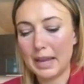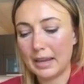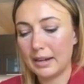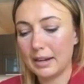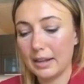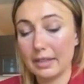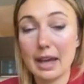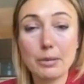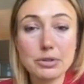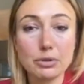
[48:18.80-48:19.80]
And
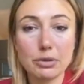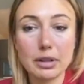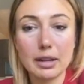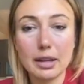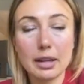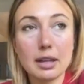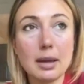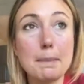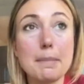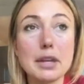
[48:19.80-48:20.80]
that was a really
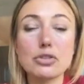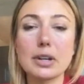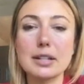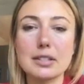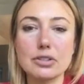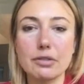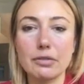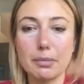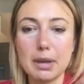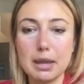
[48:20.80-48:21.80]
big transition
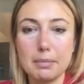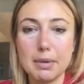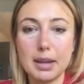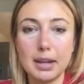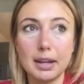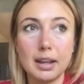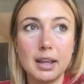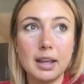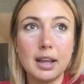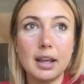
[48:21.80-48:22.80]
for me, being
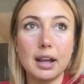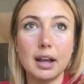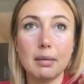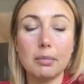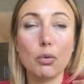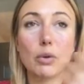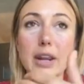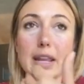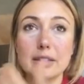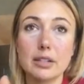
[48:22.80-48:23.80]

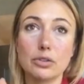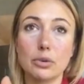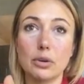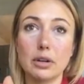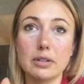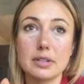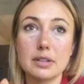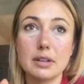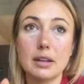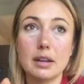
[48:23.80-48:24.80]
oriented
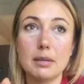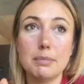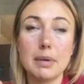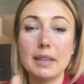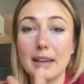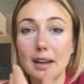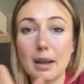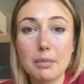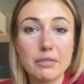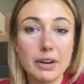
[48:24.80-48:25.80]
towards being like,
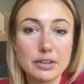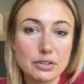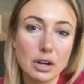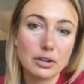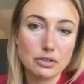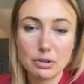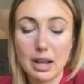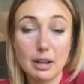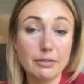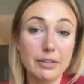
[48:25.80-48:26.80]
I'm a very strong,
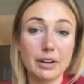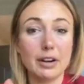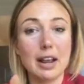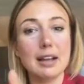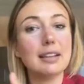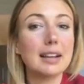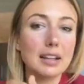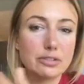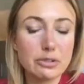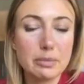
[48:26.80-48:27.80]
I'll figure it out, like
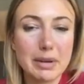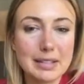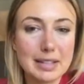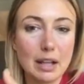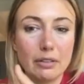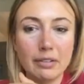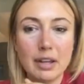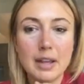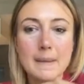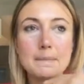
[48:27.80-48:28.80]
I'll do it myself.
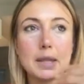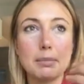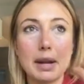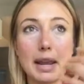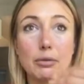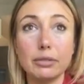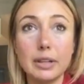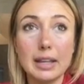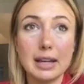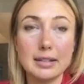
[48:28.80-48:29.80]
But I
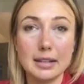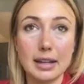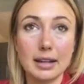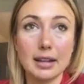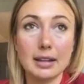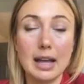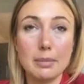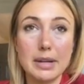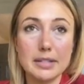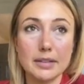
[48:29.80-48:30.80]
really had to like allow
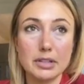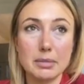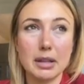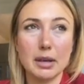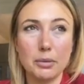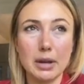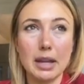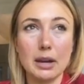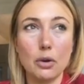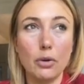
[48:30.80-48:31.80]
myself to be like,
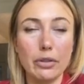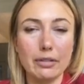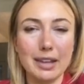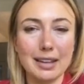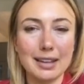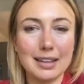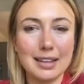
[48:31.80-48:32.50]
wait, hold up, like